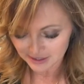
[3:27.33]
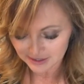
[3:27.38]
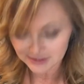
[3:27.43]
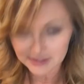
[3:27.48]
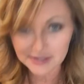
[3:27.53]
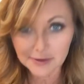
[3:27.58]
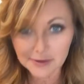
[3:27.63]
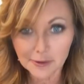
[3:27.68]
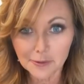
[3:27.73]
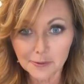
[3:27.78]

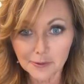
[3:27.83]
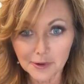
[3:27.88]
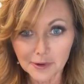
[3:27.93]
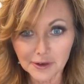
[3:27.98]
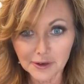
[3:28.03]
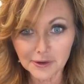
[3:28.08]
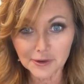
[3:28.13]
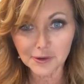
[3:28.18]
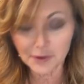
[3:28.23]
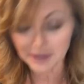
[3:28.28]
So
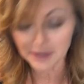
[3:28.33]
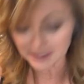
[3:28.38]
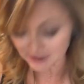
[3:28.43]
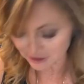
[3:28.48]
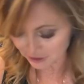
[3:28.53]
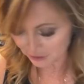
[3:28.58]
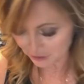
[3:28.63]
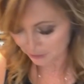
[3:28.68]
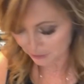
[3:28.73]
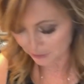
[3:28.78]
we're going
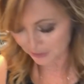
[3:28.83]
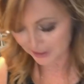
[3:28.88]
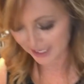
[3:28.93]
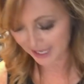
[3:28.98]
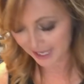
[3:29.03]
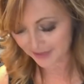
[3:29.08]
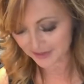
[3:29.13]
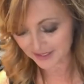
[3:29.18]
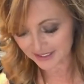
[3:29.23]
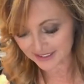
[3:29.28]
to
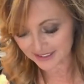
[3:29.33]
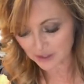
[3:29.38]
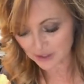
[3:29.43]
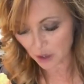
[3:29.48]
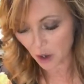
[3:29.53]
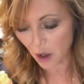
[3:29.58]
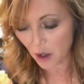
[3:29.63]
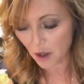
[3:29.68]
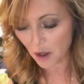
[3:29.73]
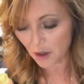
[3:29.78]
get this
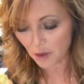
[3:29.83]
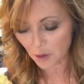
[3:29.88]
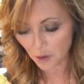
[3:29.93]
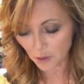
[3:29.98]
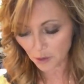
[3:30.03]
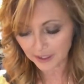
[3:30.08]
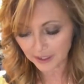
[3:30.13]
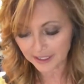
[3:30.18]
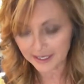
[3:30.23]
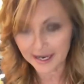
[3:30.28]
all
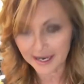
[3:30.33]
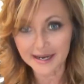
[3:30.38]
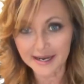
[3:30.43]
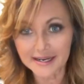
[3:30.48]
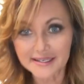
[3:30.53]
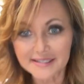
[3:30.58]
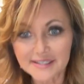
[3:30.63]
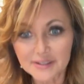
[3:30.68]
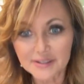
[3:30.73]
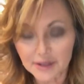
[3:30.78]

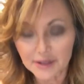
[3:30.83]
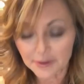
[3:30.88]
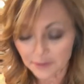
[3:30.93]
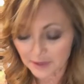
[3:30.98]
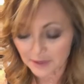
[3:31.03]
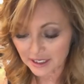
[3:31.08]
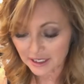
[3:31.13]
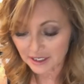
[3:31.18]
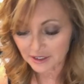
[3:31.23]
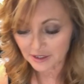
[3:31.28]
organized so that we
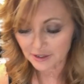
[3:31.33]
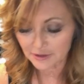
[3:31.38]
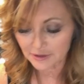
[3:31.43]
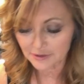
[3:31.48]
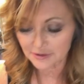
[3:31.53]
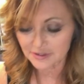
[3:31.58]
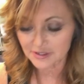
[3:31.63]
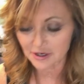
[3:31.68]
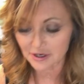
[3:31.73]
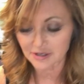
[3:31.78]
can
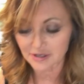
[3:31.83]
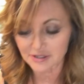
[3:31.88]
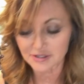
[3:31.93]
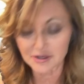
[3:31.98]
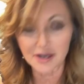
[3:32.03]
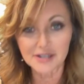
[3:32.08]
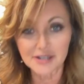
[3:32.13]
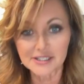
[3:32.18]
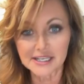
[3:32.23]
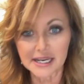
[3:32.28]
use our
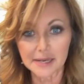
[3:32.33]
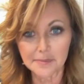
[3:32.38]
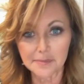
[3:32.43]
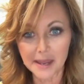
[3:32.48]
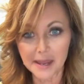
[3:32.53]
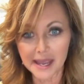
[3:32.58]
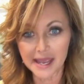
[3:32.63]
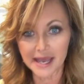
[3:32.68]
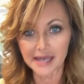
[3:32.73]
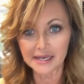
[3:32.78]
saute
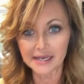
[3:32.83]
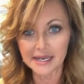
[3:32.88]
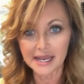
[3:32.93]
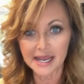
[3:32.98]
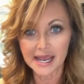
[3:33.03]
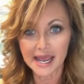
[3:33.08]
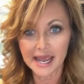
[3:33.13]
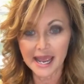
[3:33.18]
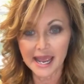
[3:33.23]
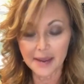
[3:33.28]
pan.
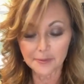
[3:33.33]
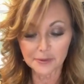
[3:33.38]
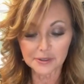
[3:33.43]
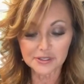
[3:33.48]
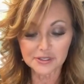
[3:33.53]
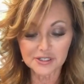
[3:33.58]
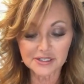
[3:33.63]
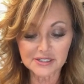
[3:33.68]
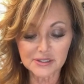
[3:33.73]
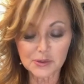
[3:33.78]
And we're
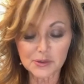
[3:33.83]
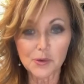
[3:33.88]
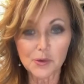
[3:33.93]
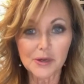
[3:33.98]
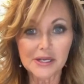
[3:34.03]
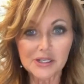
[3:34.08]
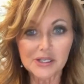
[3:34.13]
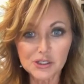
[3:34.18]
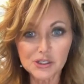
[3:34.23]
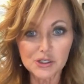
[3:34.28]
just
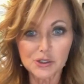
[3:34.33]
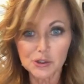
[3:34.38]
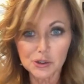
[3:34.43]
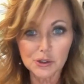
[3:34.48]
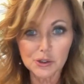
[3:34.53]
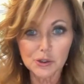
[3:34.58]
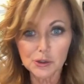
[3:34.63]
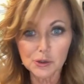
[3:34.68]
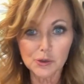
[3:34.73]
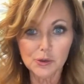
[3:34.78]
going
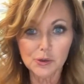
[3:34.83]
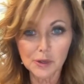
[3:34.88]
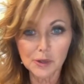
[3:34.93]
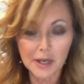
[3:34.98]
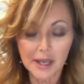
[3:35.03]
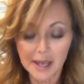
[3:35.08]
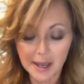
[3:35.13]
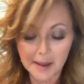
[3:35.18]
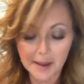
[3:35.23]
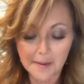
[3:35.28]
to
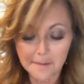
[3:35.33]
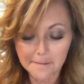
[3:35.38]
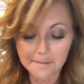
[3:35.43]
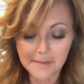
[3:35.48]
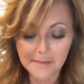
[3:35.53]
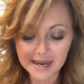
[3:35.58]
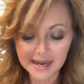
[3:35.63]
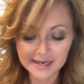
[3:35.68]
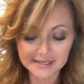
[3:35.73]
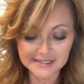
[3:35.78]

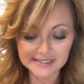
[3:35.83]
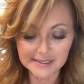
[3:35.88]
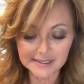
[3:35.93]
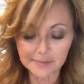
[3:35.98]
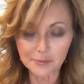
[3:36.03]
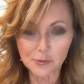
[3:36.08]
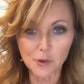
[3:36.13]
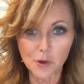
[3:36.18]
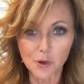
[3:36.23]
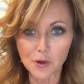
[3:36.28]
make
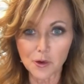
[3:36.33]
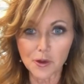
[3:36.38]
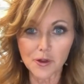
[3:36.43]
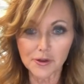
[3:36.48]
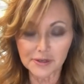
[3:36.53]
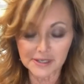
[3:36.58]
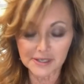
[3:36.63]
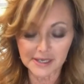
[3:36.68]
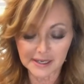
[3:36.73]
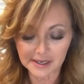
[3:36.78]
some rolled